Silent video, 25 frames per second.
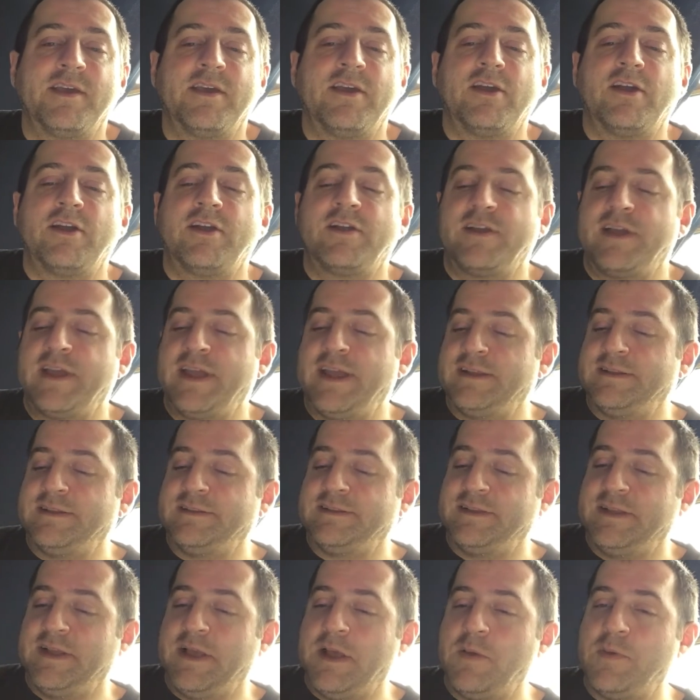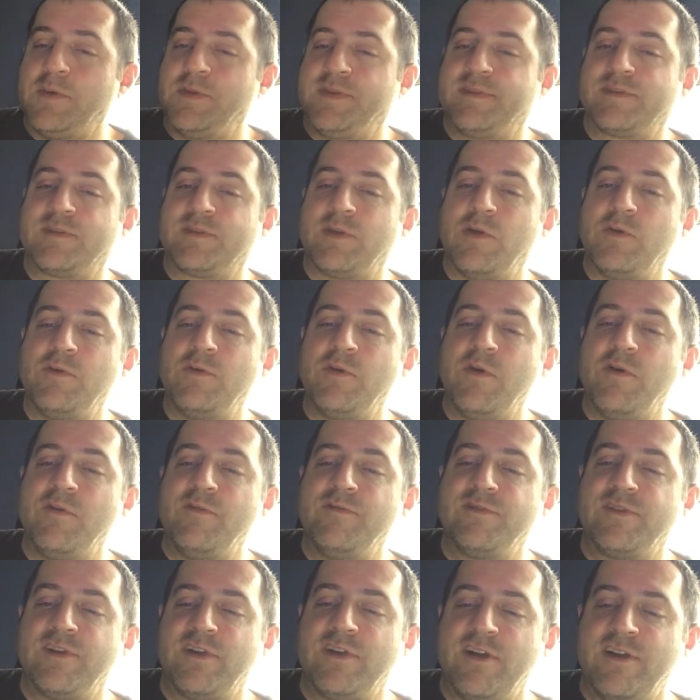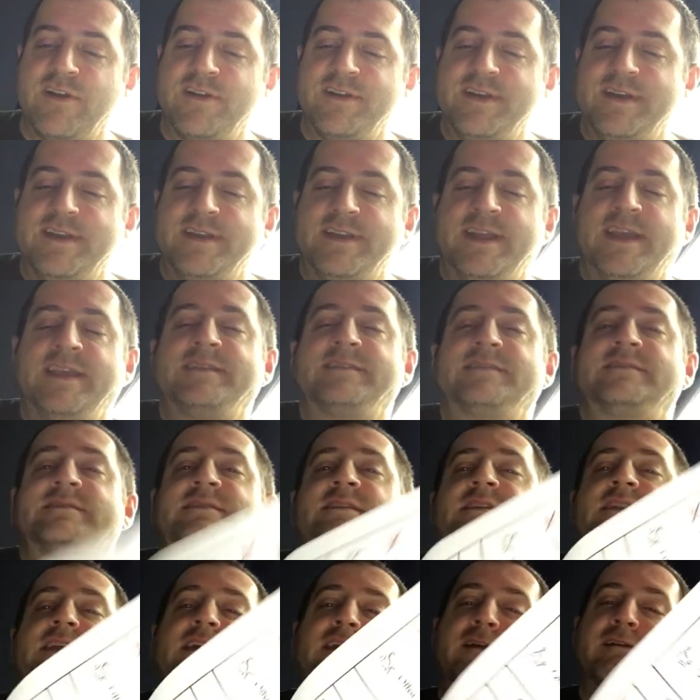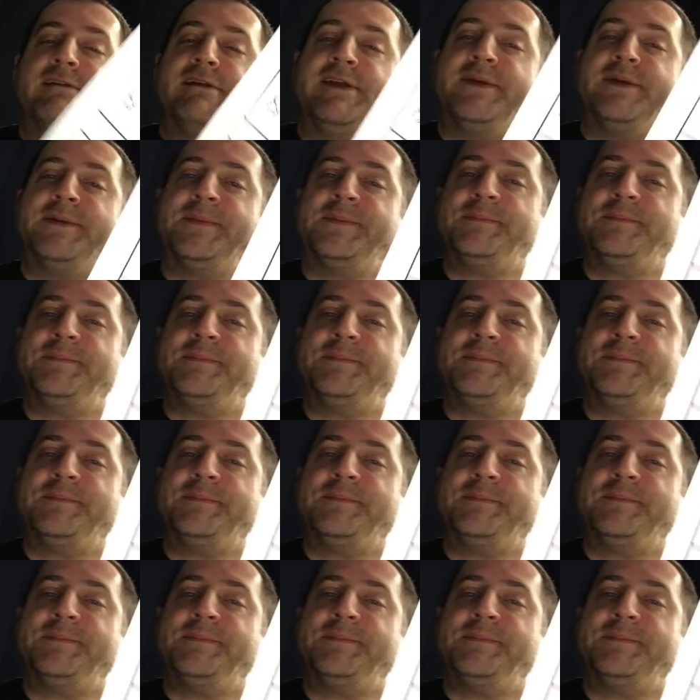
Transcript: All right, let's go over our next scenario.